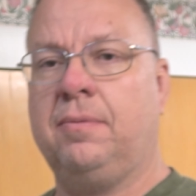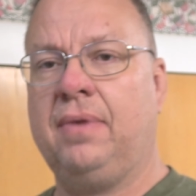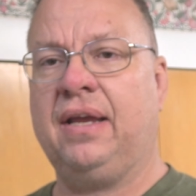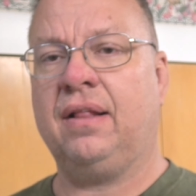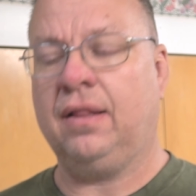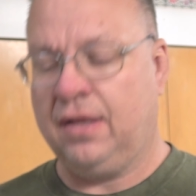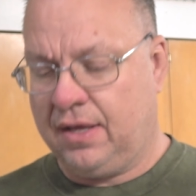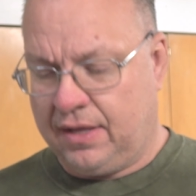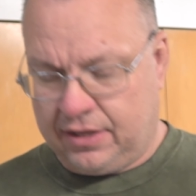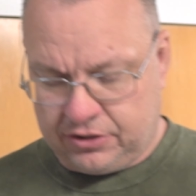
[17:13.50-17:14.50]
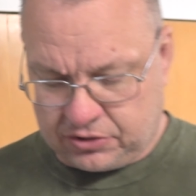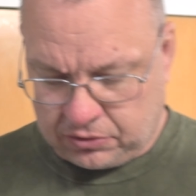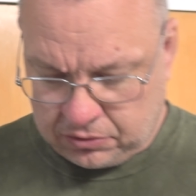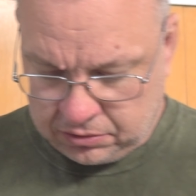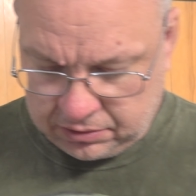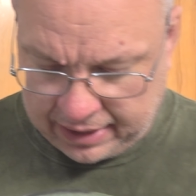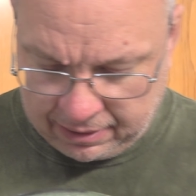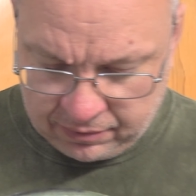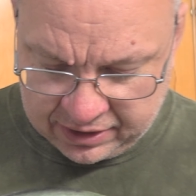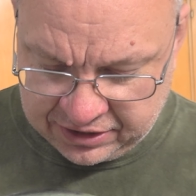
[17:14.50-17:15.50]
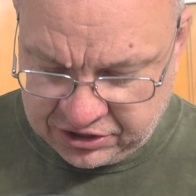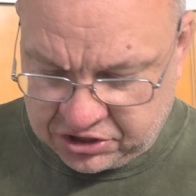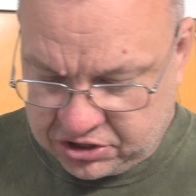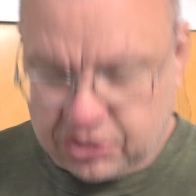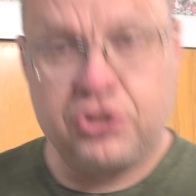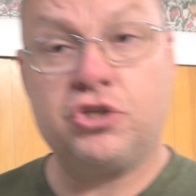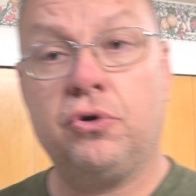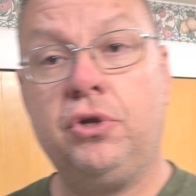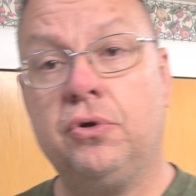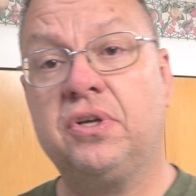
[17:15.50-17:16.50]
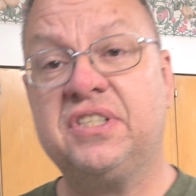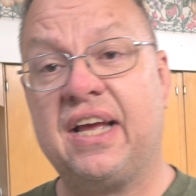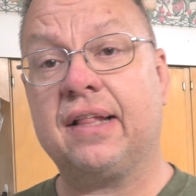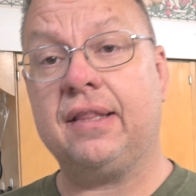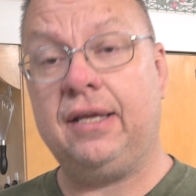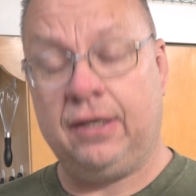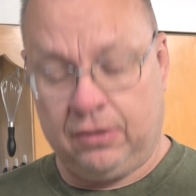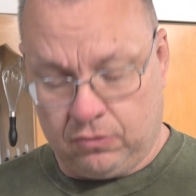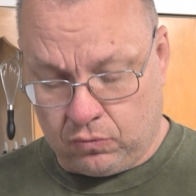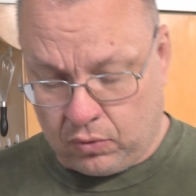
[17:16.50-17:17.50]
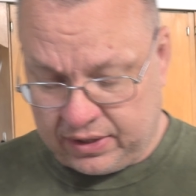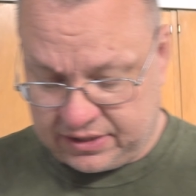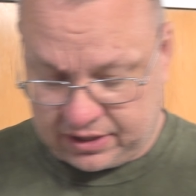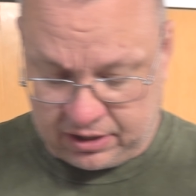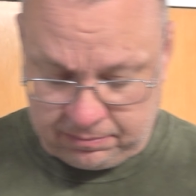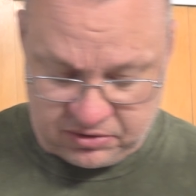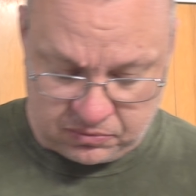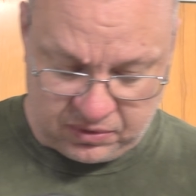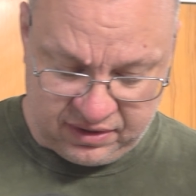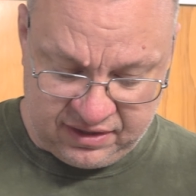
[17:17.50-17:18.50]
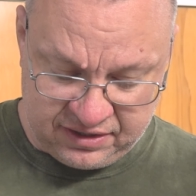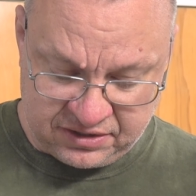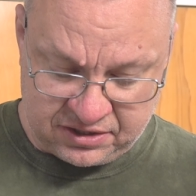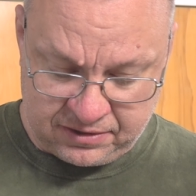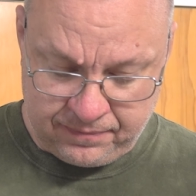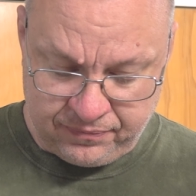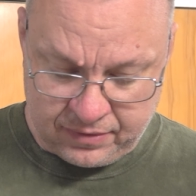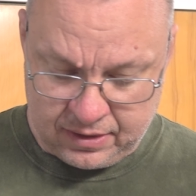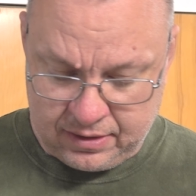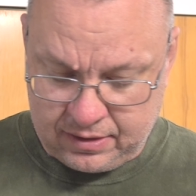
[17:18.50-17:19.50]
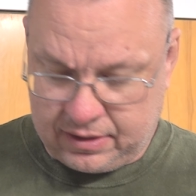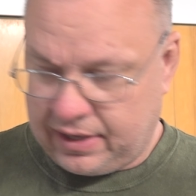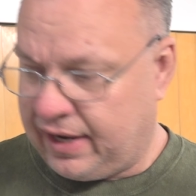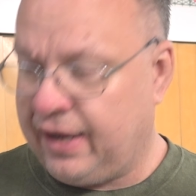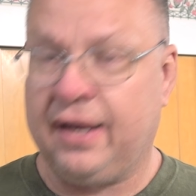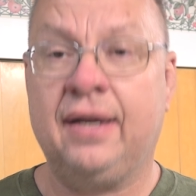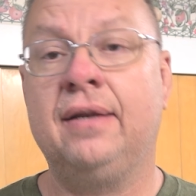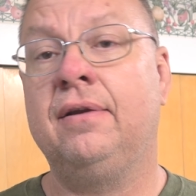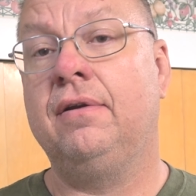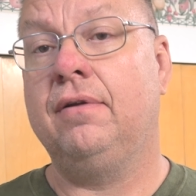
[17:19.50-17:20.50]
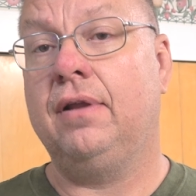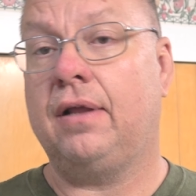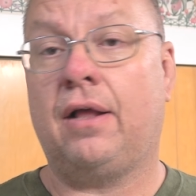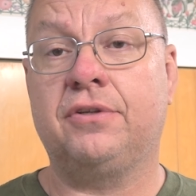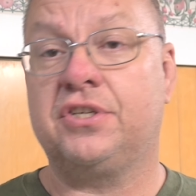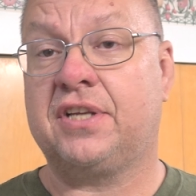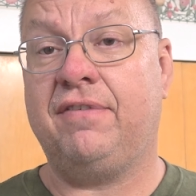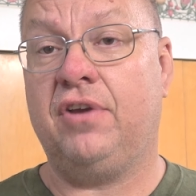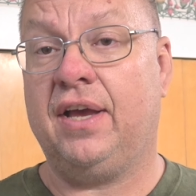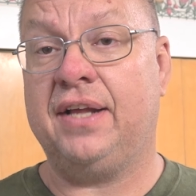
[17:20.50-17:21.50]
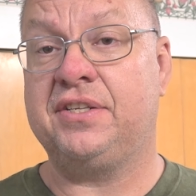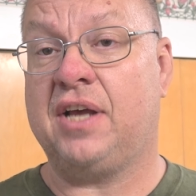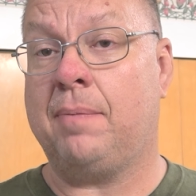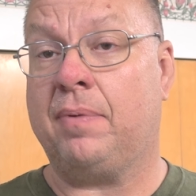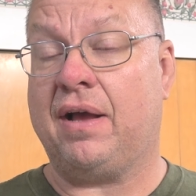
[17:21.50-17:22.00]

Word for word: the mail. So I want to just show you exactly what comes with this. And I'll just give you a heads up.